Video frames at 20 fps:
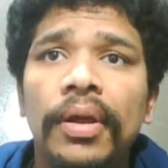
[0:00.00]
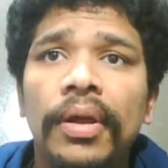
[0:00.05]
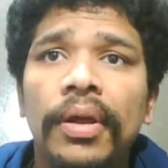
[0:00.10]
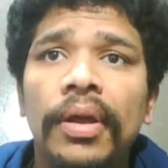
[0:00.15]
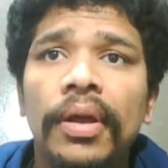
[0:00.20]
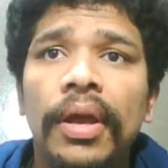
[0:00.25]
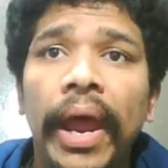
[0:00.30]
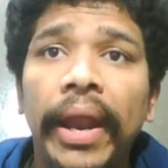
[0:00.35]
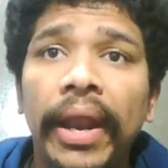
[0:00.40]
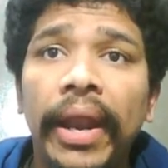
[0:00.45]

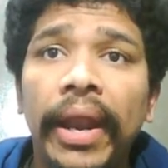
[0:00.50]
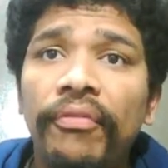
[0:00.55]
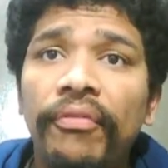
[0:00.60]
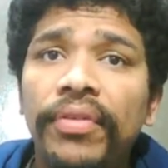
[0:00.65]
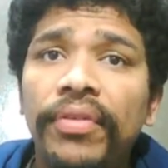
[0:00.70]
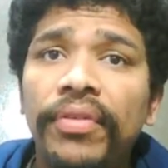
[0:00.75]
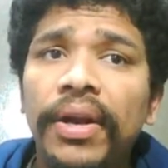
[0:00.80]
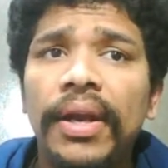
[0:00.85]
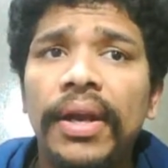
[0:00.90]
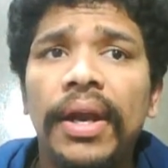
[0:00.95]
and
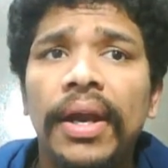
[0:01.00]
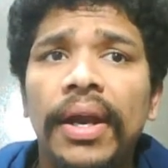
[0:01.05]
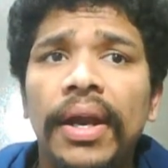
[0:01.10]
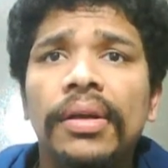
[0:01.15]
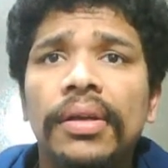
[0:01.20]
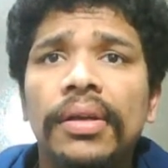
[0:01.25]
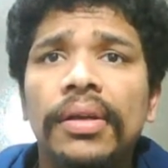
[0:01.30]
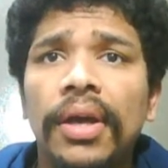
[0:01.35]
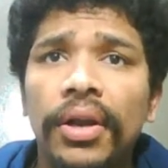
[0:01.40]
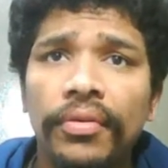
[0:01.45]
after
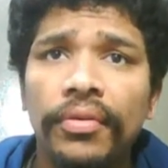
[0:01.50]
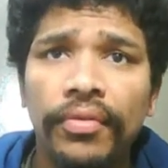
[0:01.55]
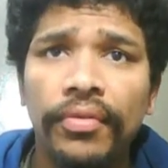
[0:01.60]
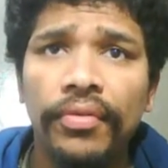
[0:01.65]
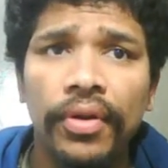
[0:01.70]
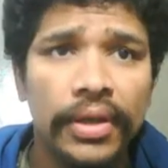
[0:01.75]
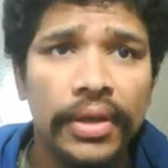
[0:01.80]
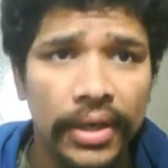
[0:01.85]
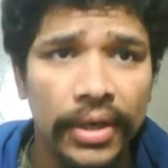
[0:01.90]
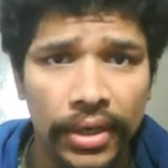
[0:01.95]
that
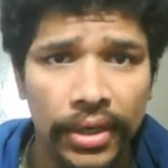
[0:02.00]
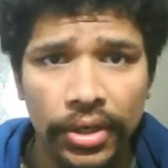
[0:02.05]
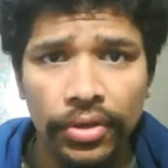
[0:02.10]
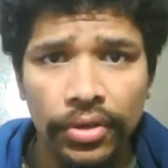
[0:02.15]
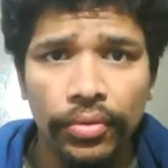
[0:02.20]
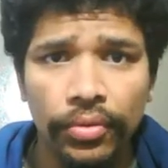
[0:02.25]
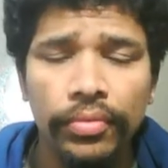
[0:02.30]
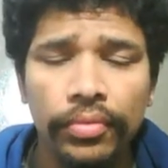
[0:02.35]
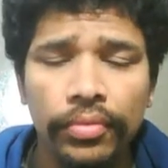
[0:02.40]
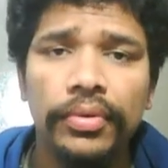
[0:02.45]
convert
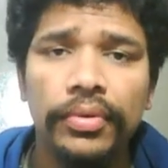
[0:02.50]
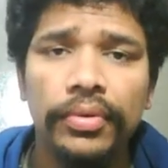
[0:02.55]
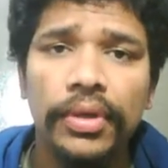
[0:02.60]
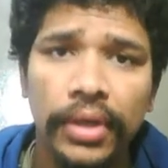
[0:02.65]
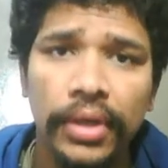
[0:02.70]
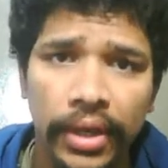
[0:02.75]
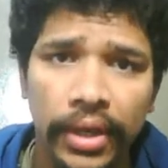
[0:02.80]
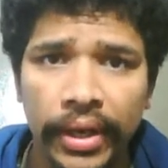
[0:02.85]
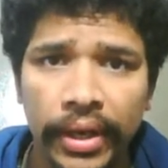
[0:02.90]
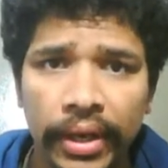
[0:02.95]
into
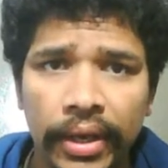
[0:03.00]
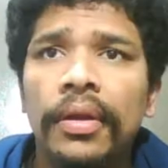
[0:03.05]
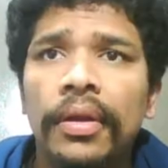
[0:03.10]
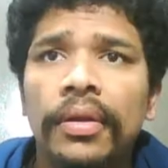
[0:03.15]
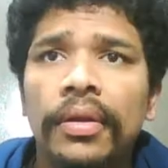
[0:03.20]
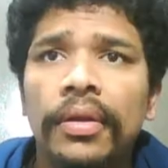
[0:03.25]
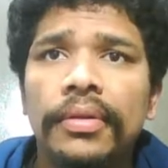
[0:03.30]
gray.